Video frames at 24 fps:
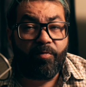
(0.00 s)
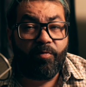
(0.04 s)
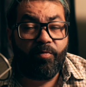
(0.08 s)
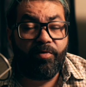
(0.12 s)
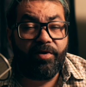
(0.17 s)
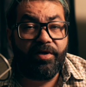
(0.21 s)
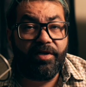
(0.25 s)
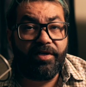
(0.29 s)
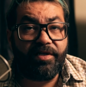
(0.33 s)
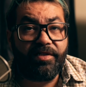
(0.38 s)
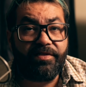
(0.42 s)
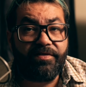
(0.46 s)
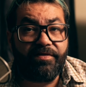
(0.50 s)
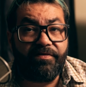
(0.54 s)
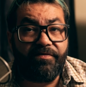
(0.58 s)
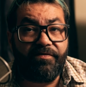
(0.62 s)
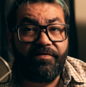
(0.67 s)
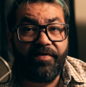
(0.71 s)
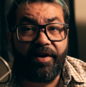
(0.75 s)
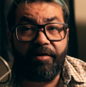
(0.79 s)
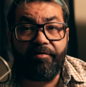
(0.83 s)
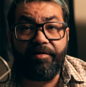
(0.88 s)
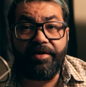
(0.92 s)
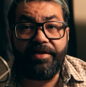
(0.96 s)
was
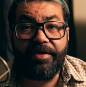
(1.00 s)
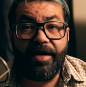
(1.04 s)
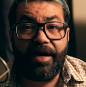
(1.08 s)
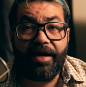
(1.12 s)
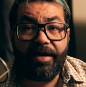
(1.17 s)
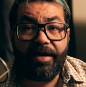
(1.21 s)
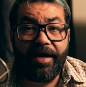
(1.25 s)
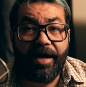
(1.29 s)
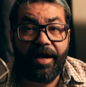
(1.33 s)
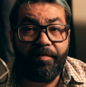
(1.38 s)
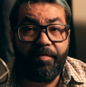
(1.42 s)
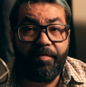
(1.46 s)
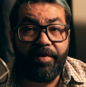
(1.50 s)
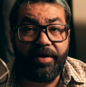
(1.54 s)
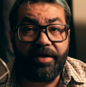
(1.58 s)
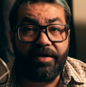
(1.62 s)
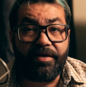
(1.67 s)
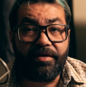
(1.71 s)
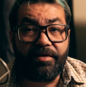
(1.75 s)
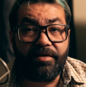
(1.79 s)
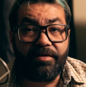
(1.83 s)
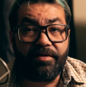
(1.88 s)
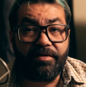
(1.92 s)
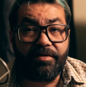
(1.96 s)
very dynamic.